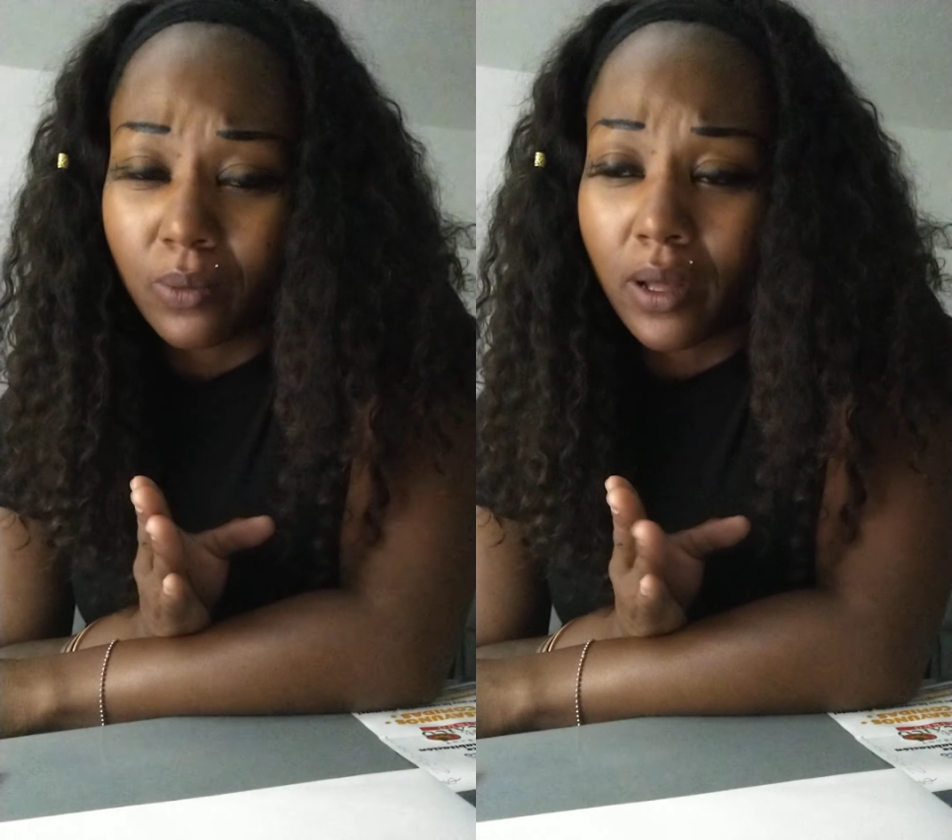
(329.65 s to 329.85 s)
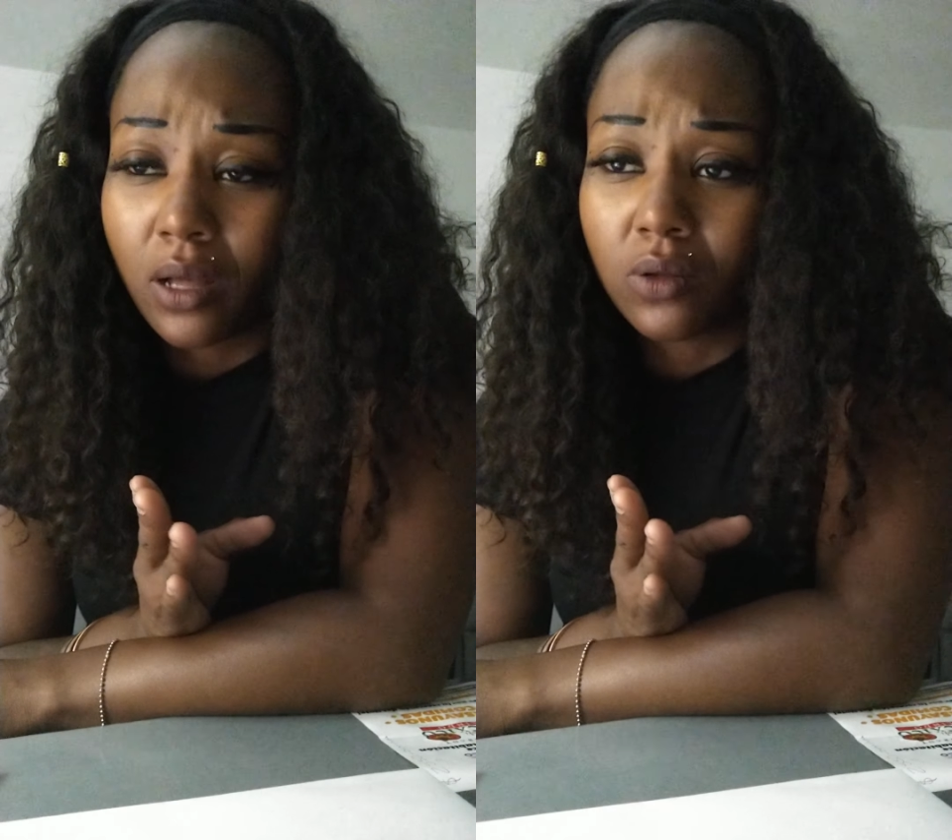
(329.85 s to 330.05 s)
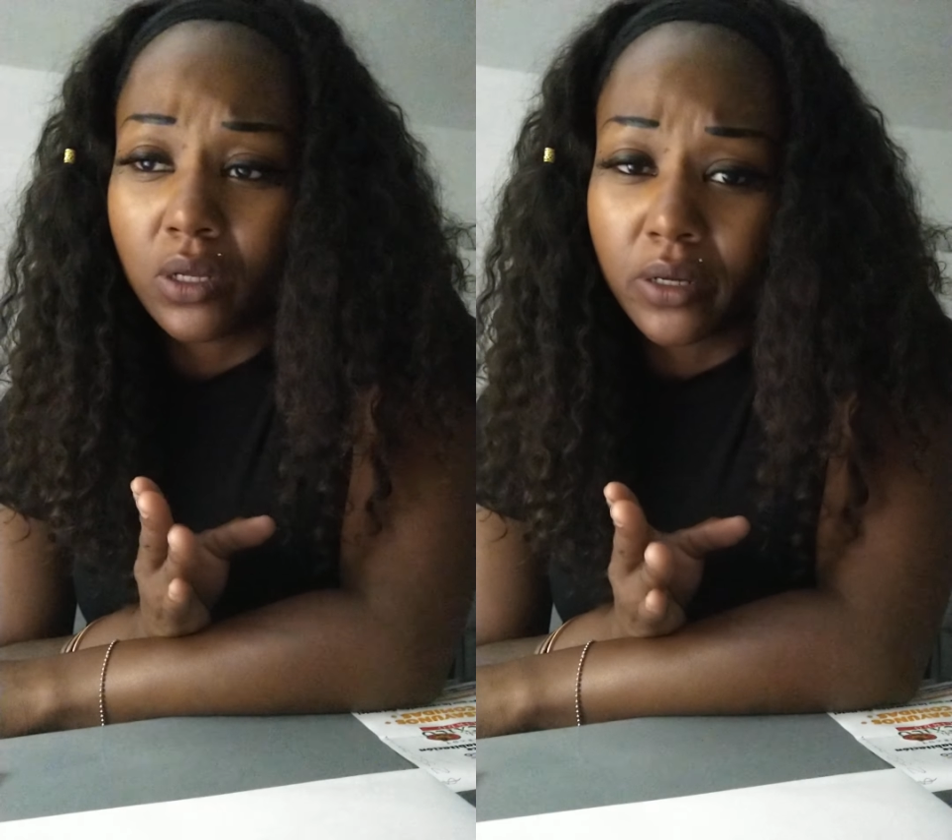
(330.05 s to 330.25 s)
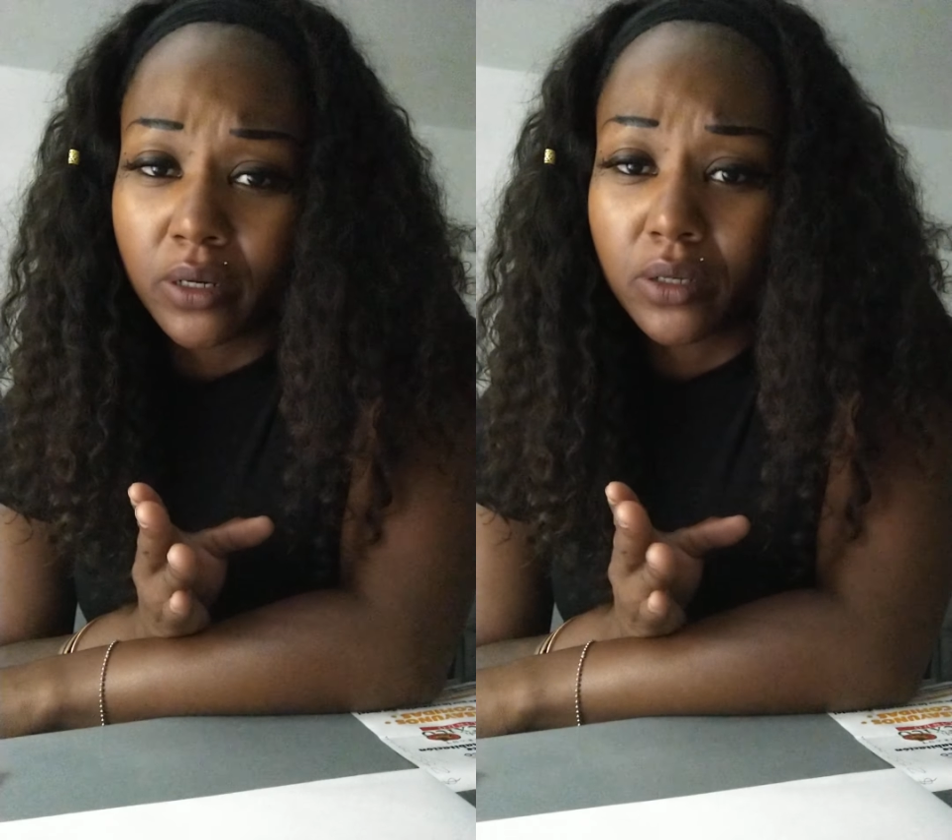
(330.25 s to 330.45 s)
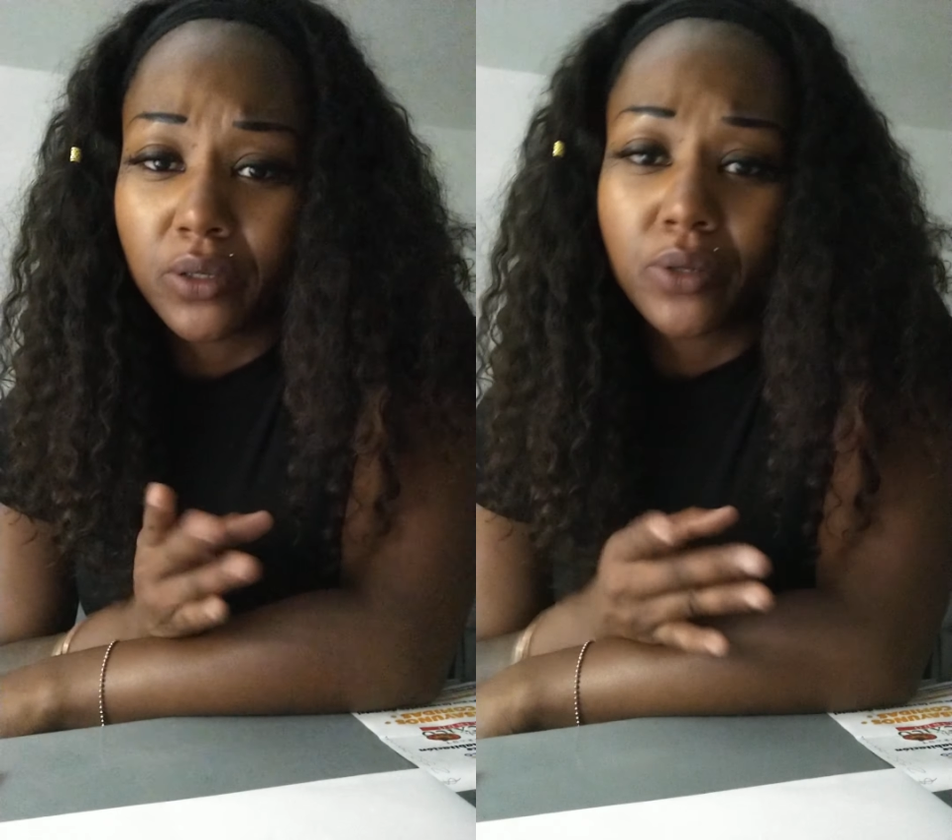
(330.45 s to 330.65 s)
come out
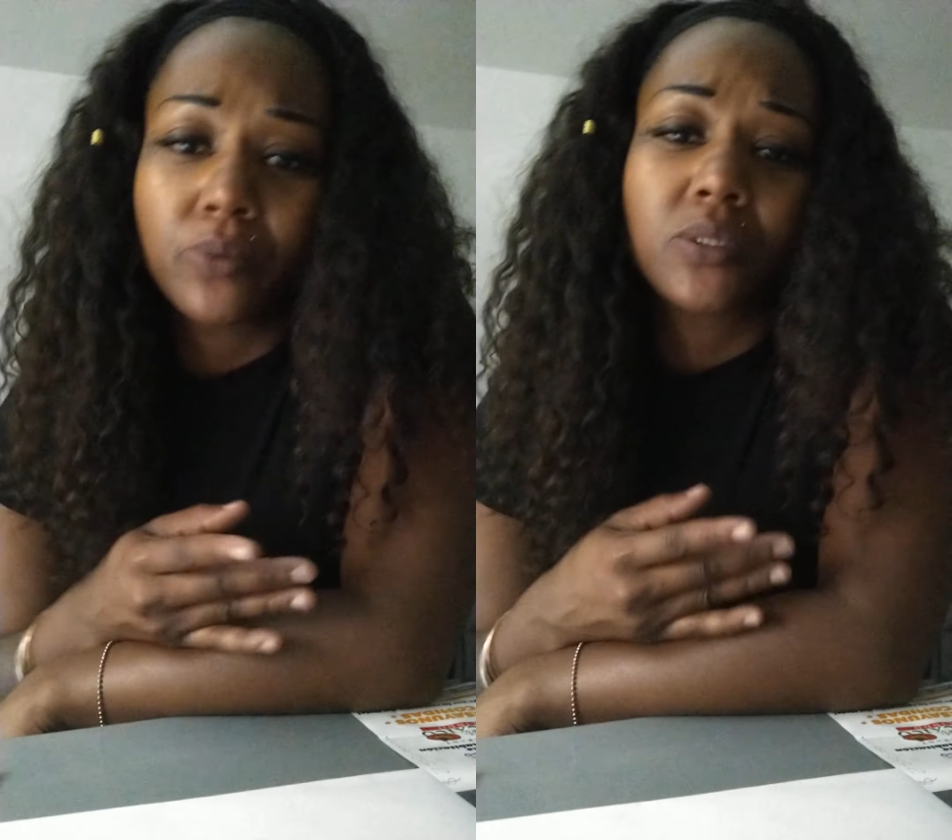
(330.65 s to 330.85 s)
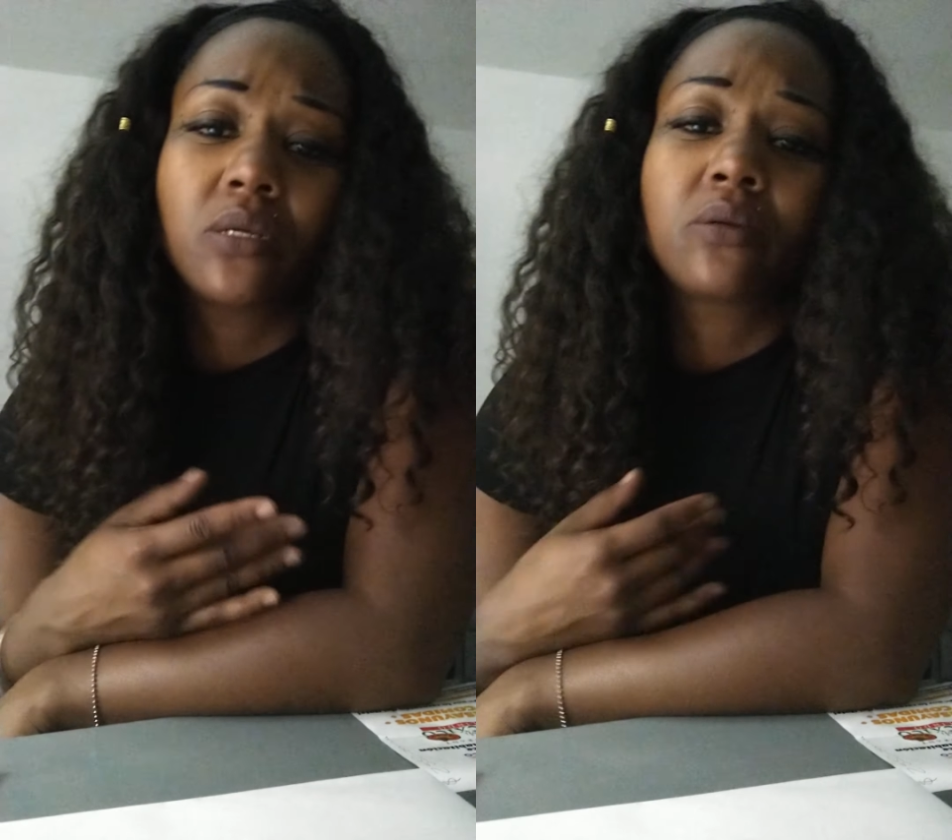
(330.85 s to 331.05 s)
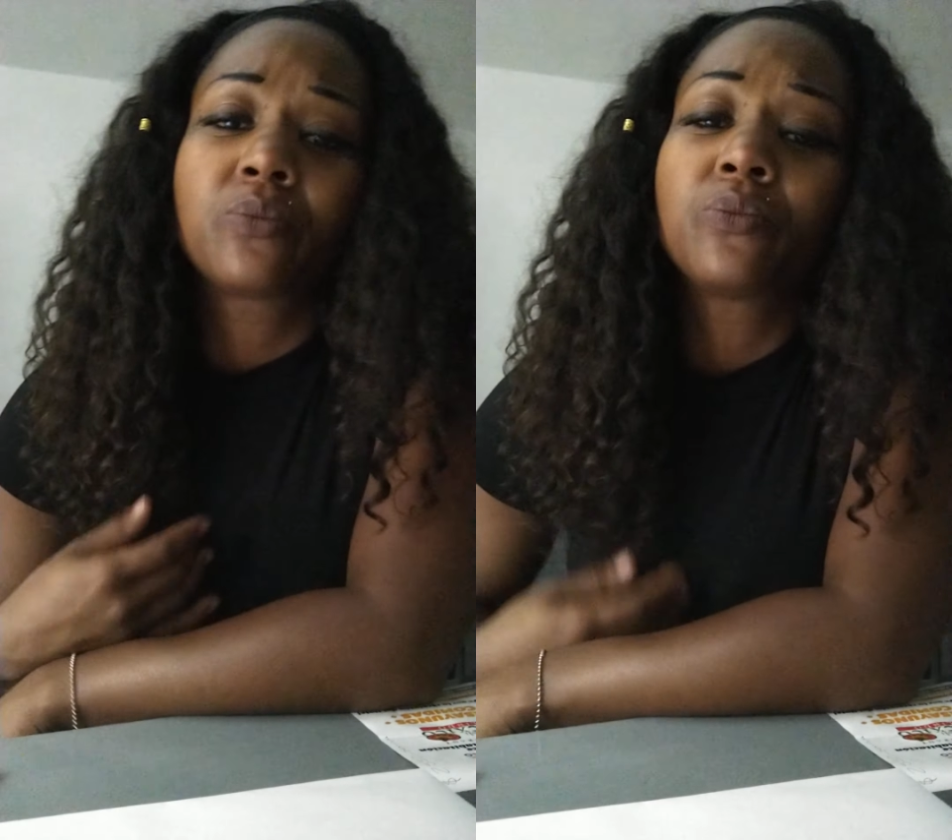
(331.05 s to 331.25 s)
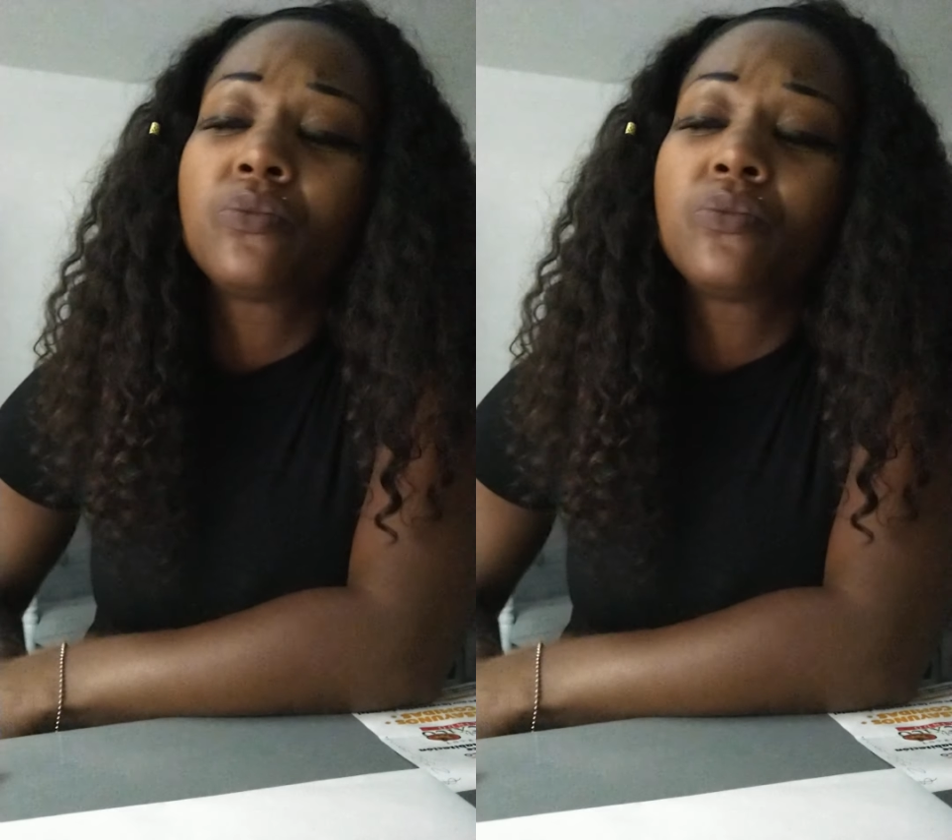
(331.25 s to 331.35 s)
here. You know what I'm saying?